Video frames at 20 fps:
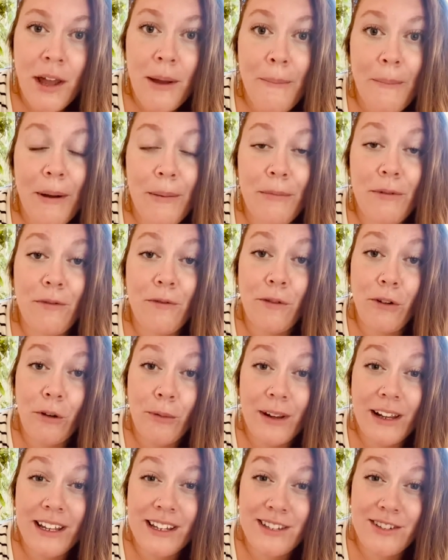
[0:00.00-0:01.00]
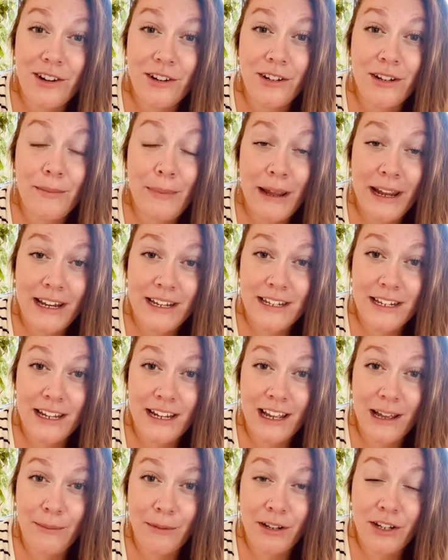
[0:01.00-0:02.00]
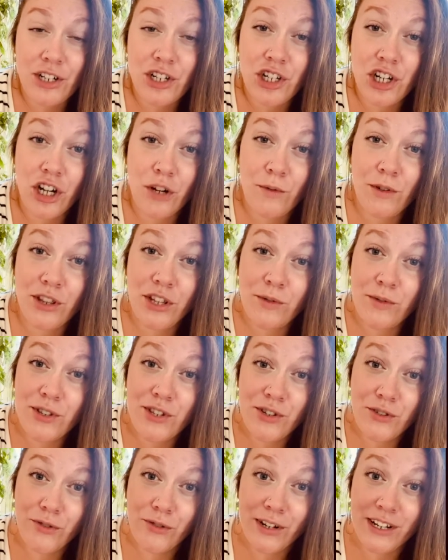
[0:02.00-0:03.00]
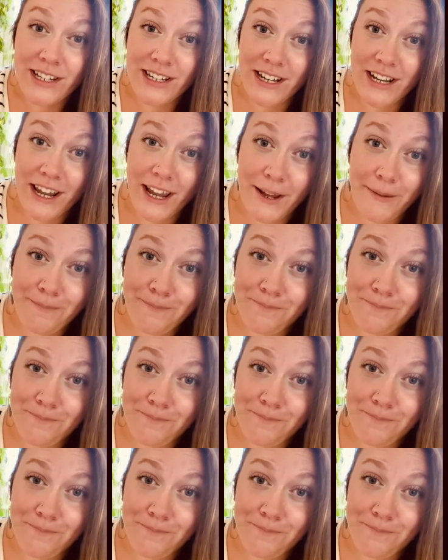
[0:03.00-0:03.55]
But before we get started painting, I'm going to share with you a story today.